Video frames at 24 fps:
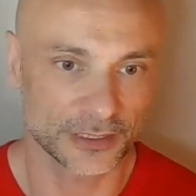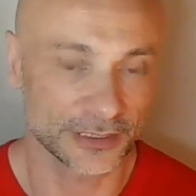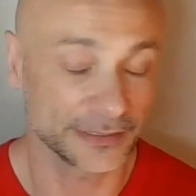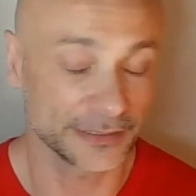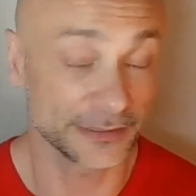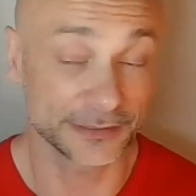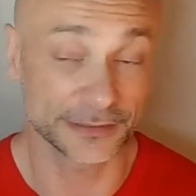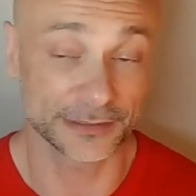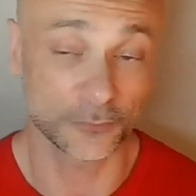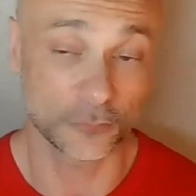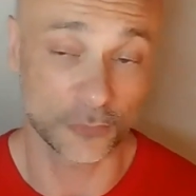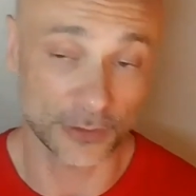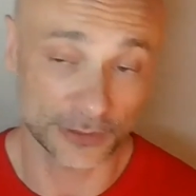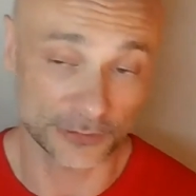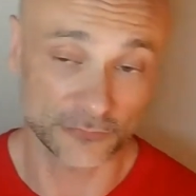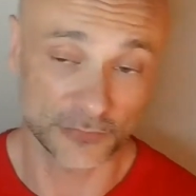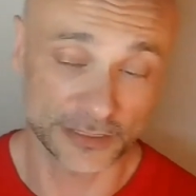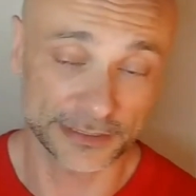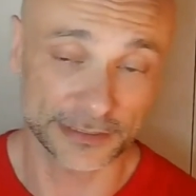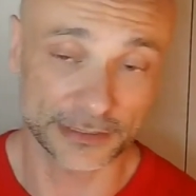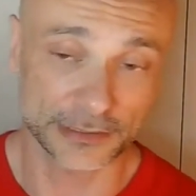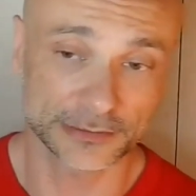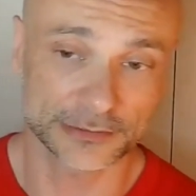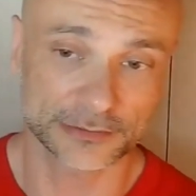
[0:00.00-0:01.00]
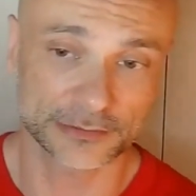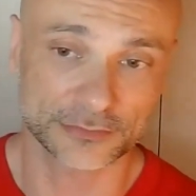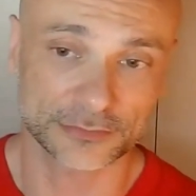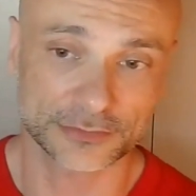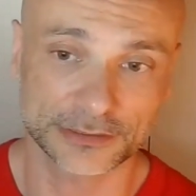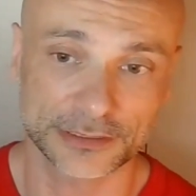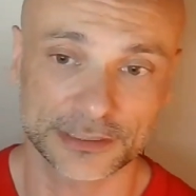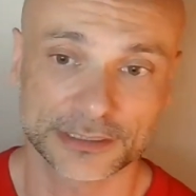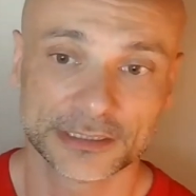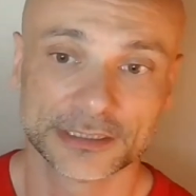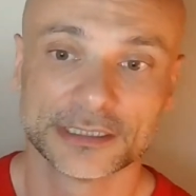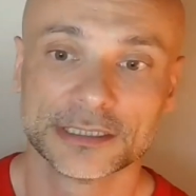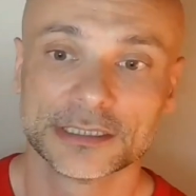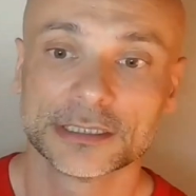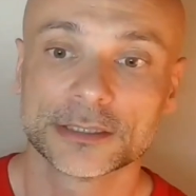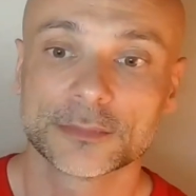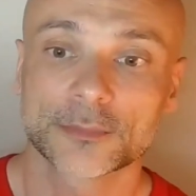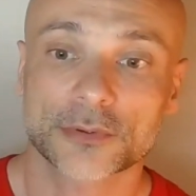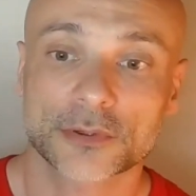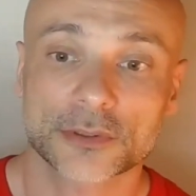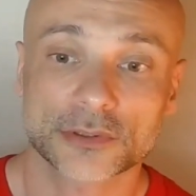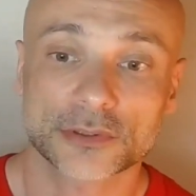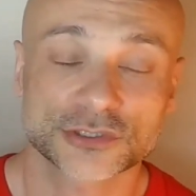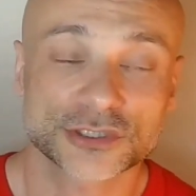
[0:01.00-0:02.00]
in a wildfly Elytron
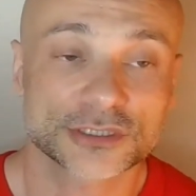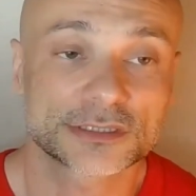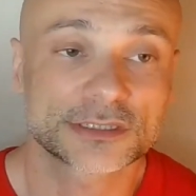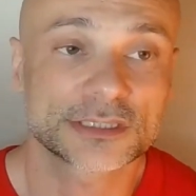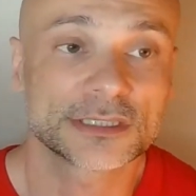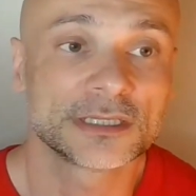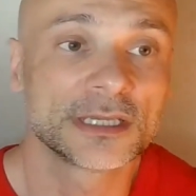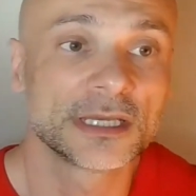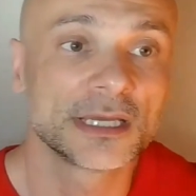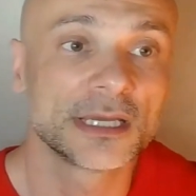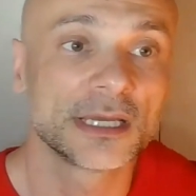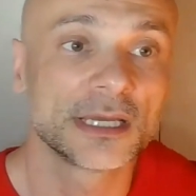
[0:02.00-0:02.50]
project.